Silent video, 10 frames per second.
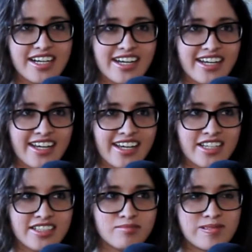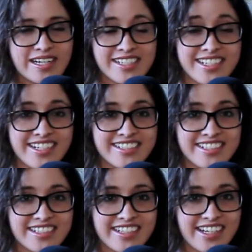I hate
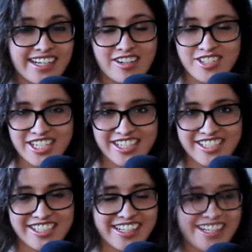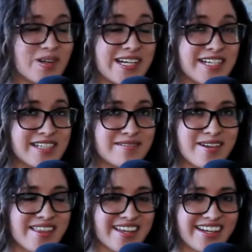procrastinating, I cannot change. Money is
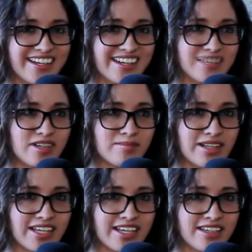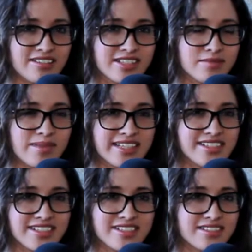everything, family doesn't
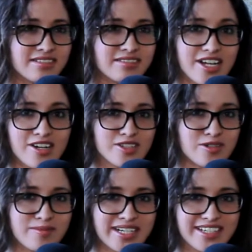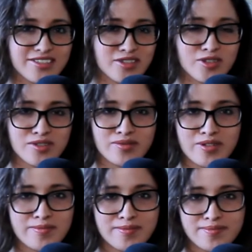matter. There are so many to choose
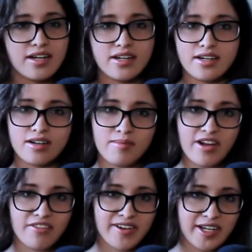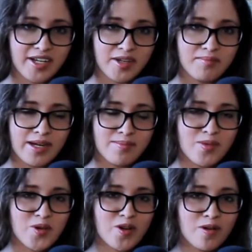from. Number 3, my
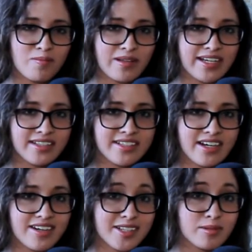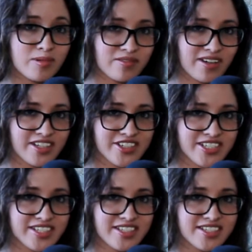more complete character profile
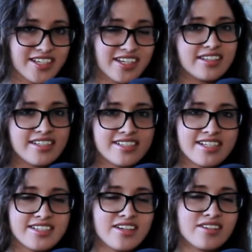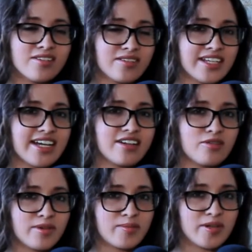sheets. This is not only an
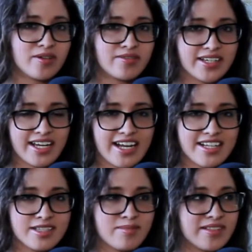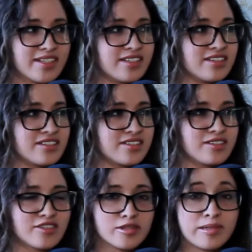overview of the cast, but it also
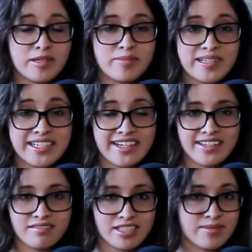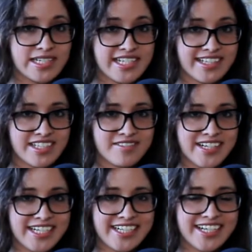looks very pretty and it was very
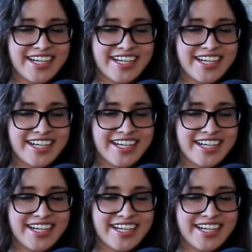satisfying.